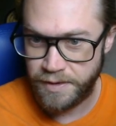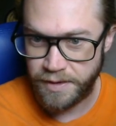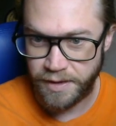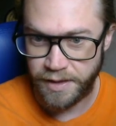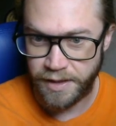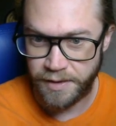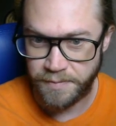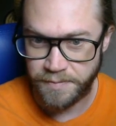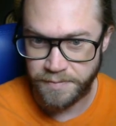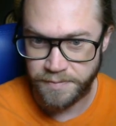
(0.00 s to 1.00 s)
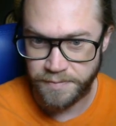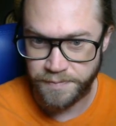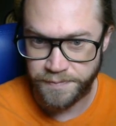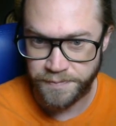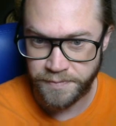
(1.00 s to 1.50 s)
And
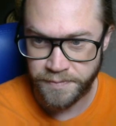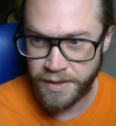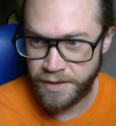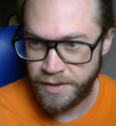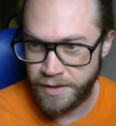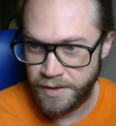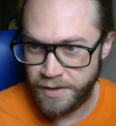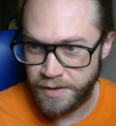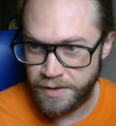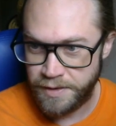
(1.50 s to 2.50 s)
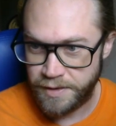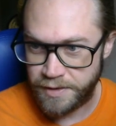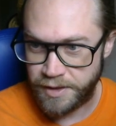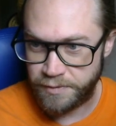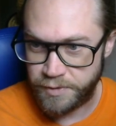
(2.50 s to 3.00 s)

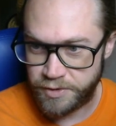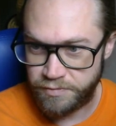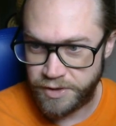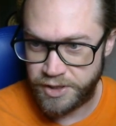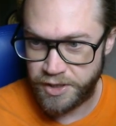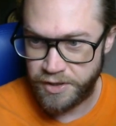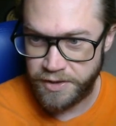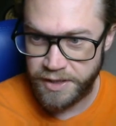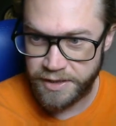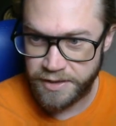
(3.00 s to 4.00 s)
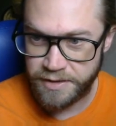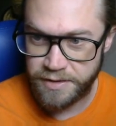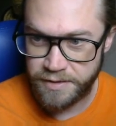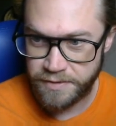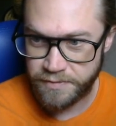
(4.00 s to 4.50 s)
I was returning
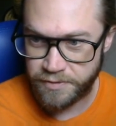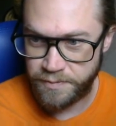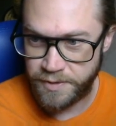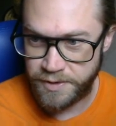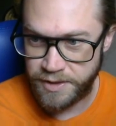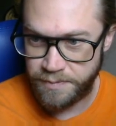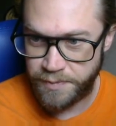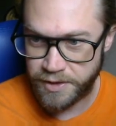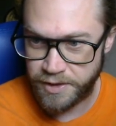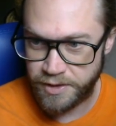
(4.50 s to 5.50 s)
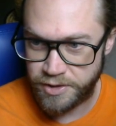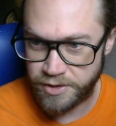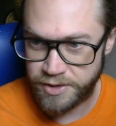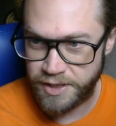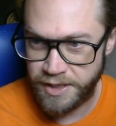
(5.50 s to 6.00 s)
from the debugger
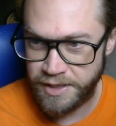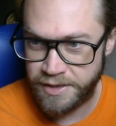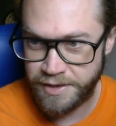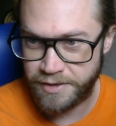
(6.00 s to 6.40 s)
just here, and